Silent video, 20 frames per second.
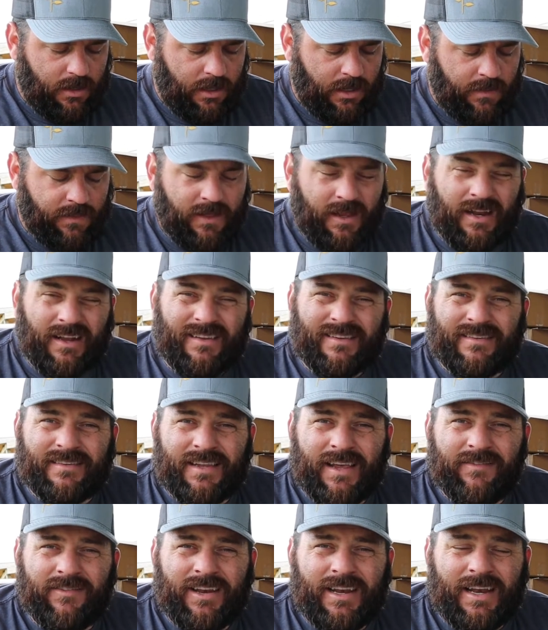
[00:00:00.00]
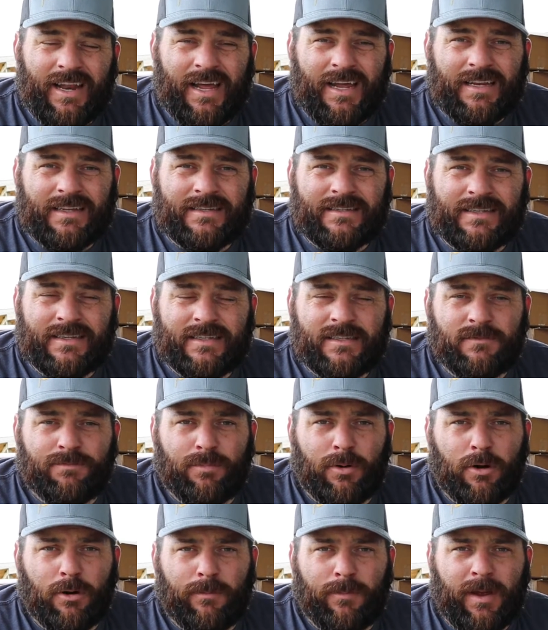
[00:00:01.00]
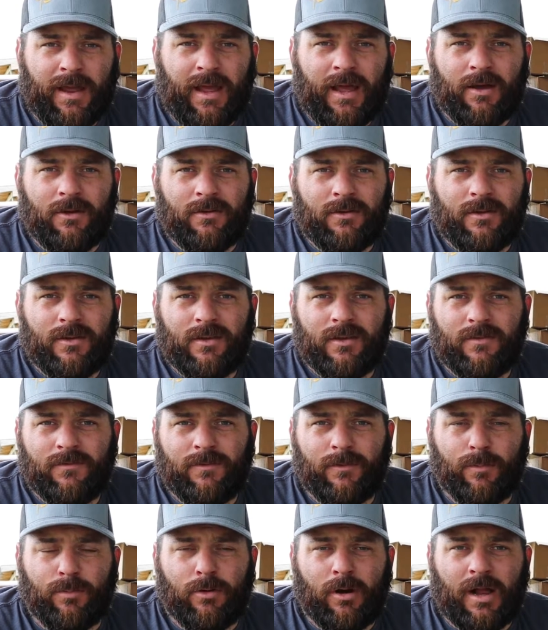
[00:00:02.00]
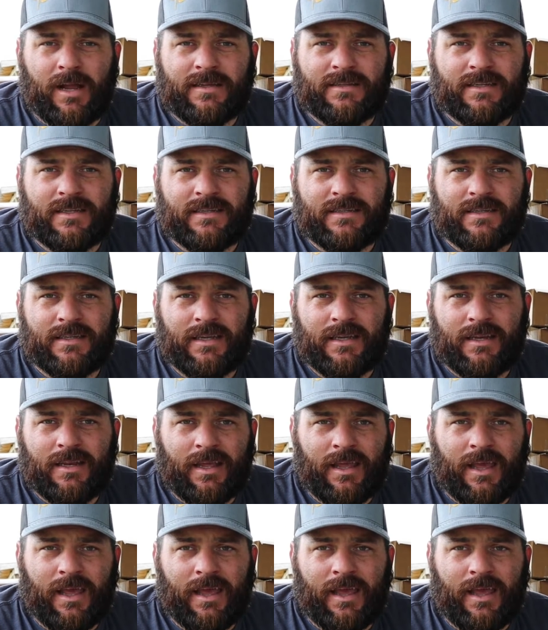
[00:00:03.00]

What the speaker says: and then it's 79 cents per pound for processing,